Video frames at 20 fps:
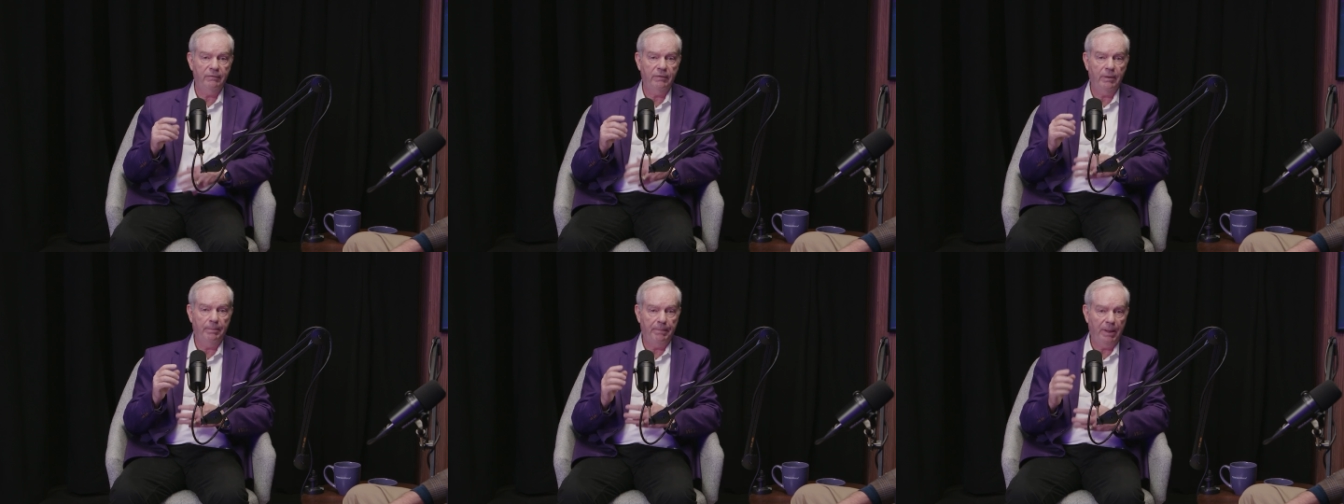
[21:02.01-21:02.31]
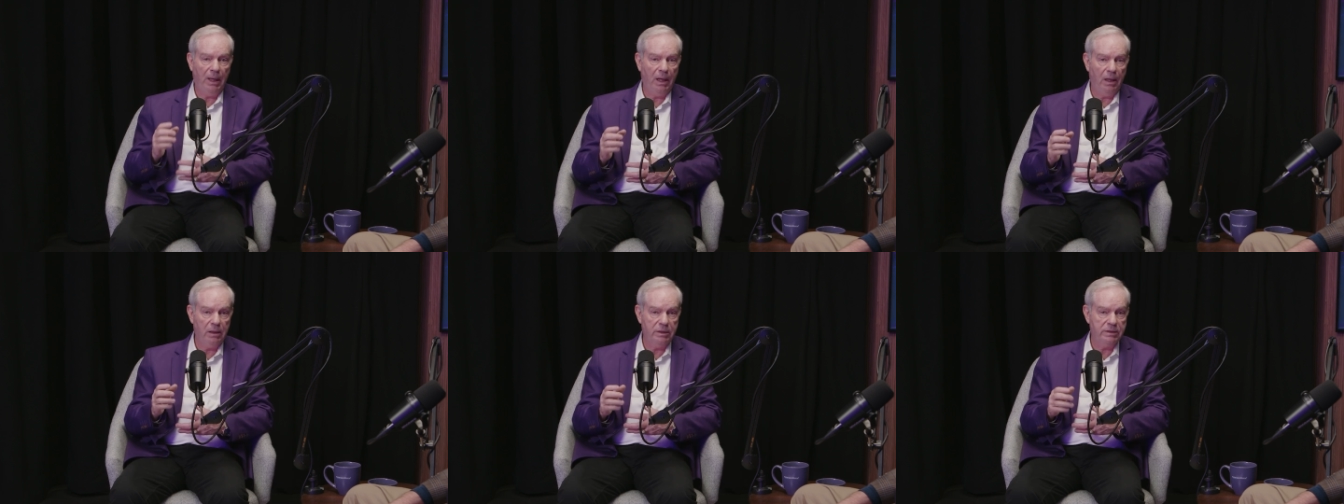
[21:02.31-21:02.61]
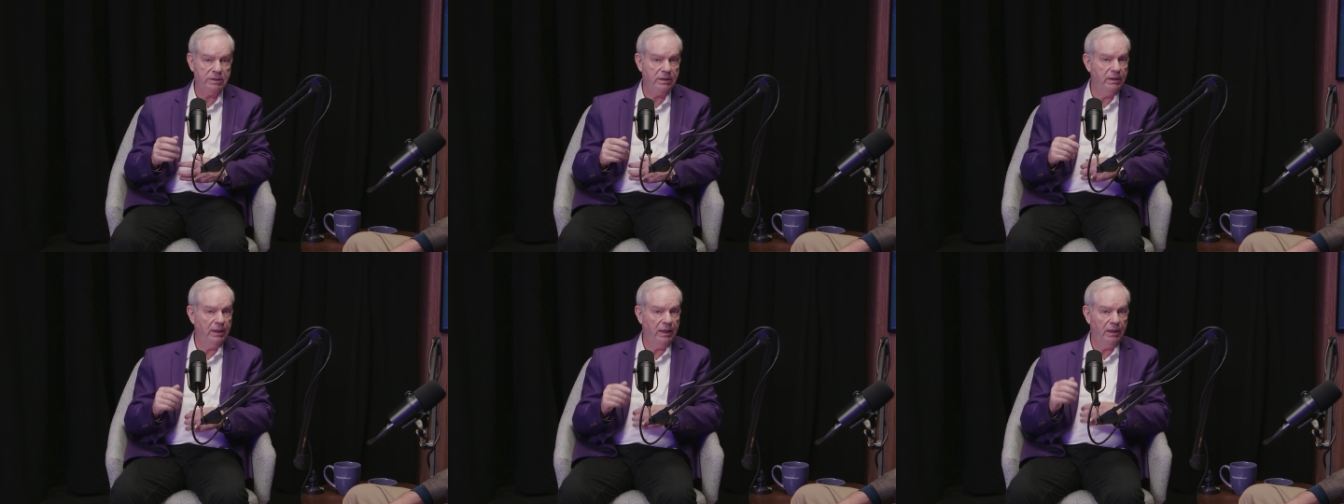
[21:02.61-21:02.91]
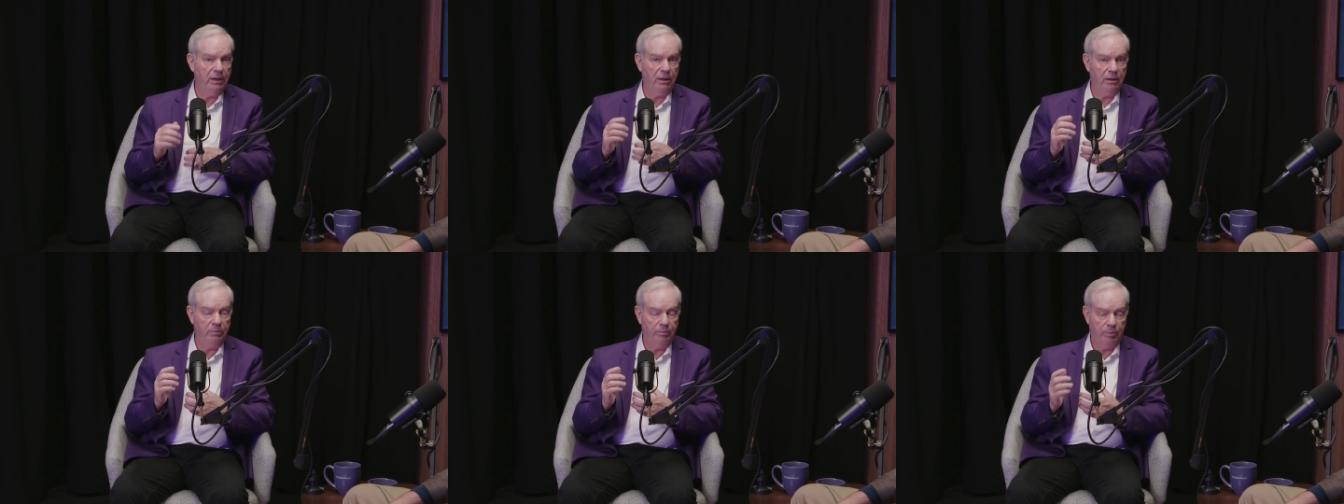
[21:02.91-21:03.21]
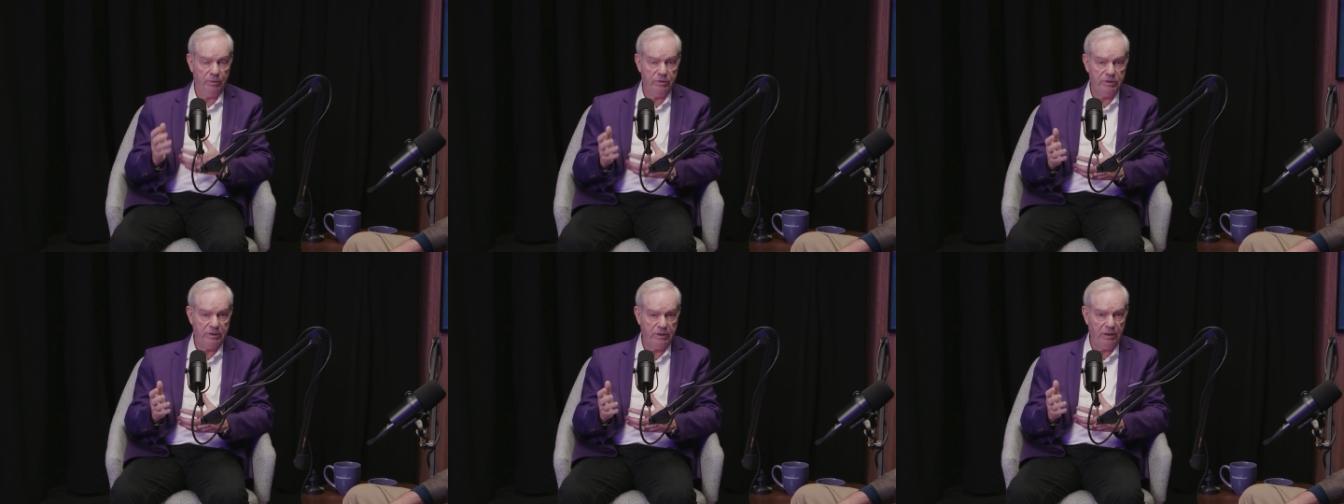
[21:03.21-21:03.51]
a policy and a
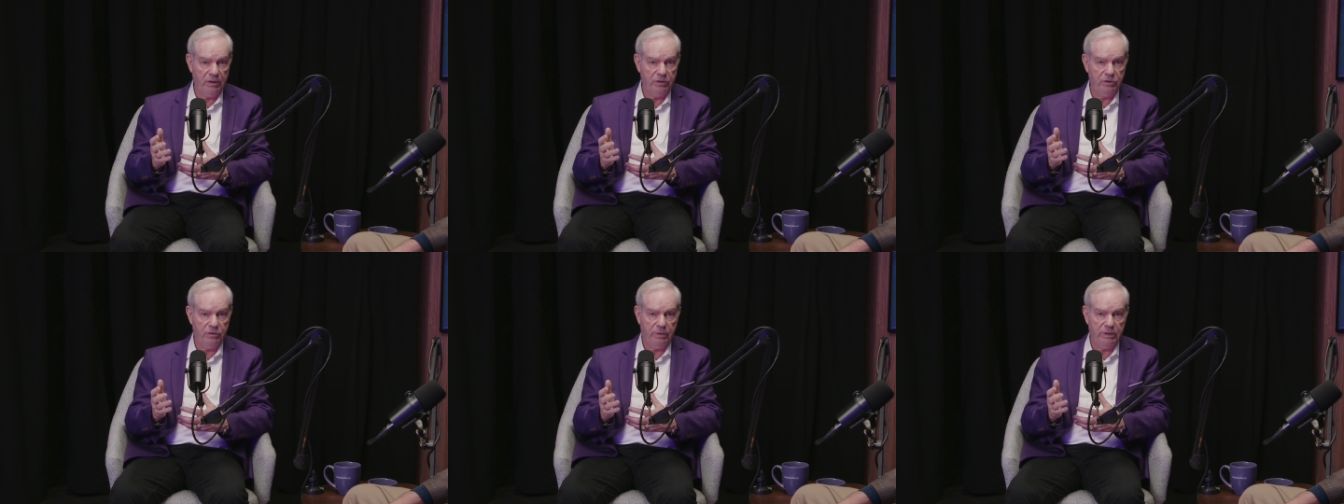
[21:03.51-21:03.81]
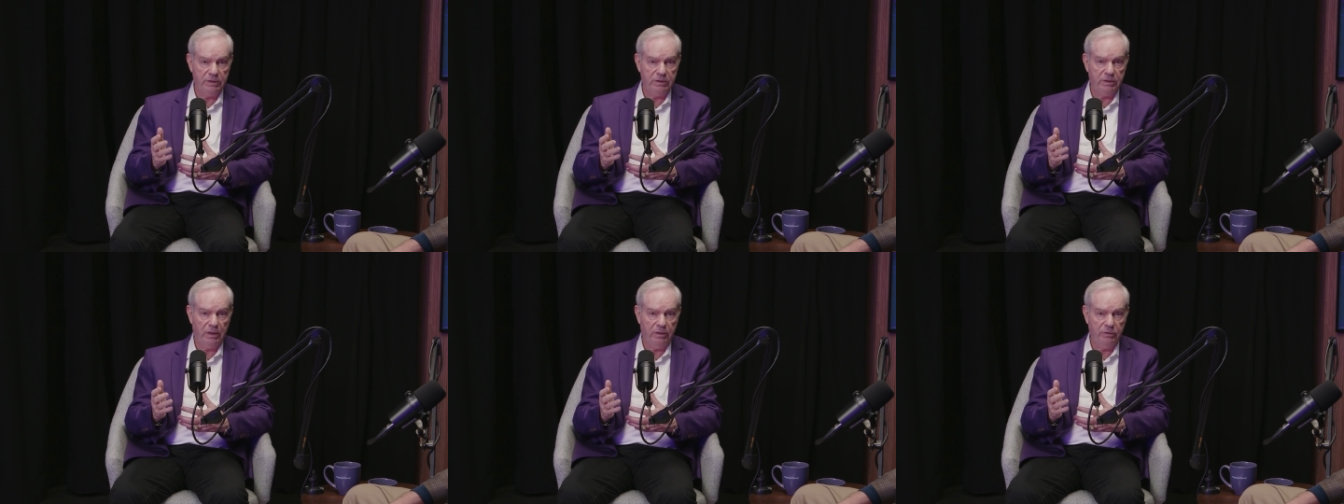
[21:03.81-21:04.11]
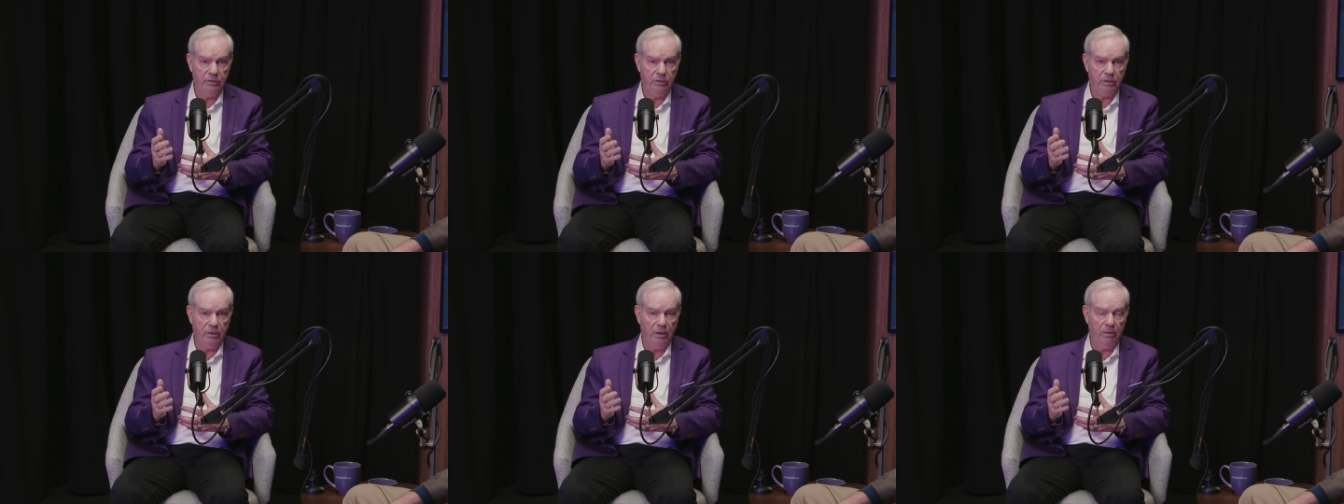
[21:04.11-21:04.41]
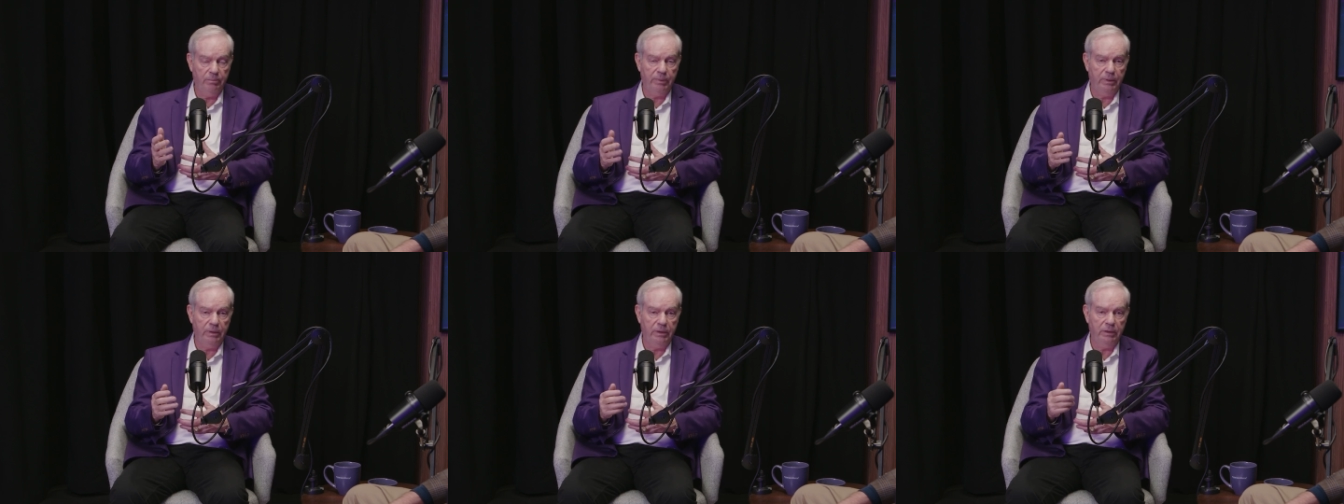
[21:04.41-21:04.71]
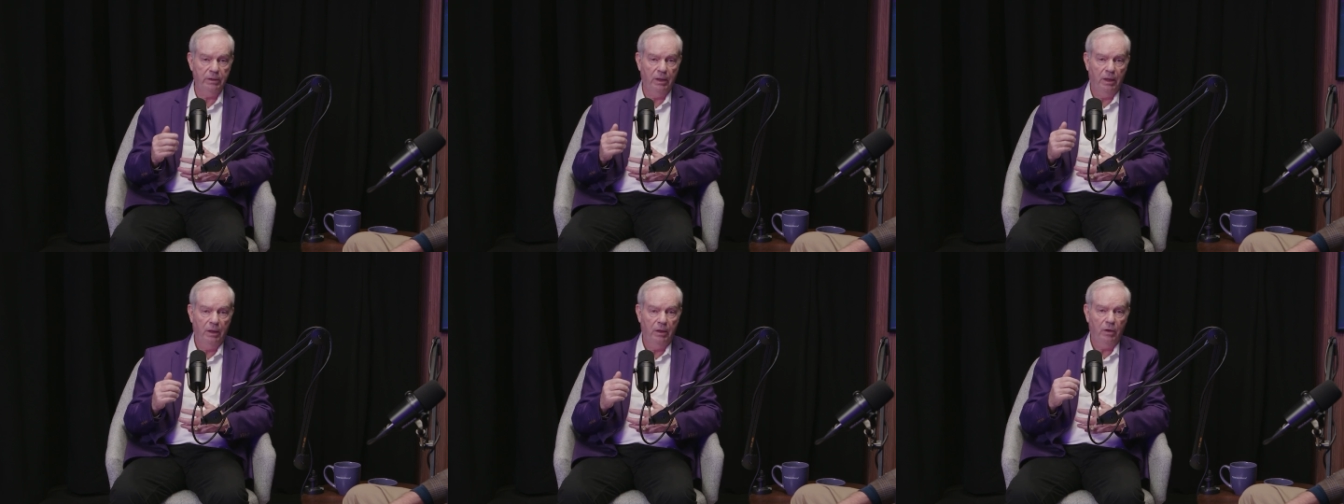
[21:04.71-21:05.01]
procedure inside your
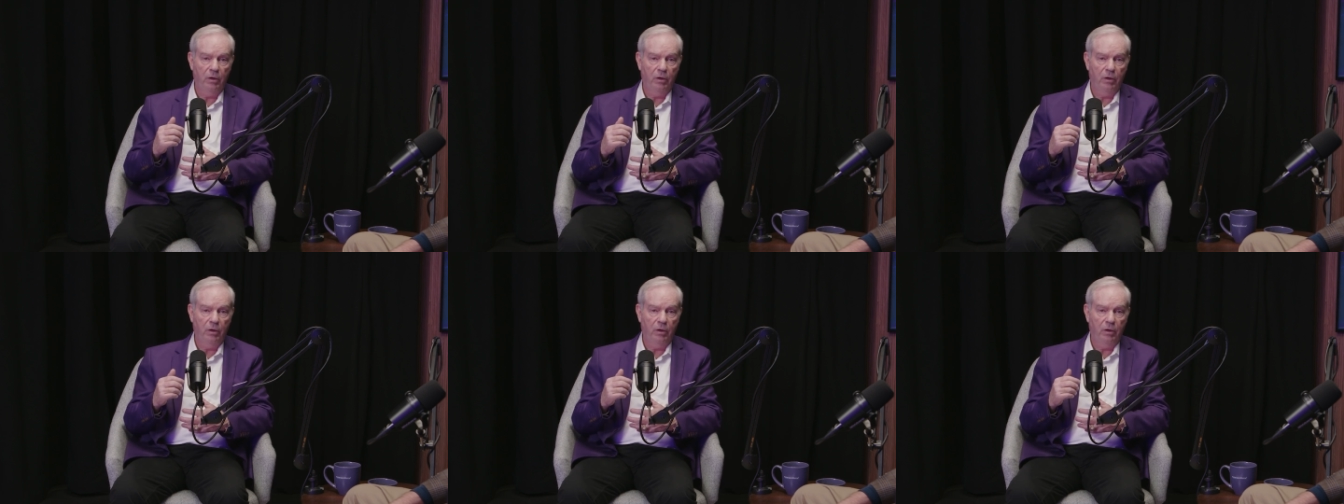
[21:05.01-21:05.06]
company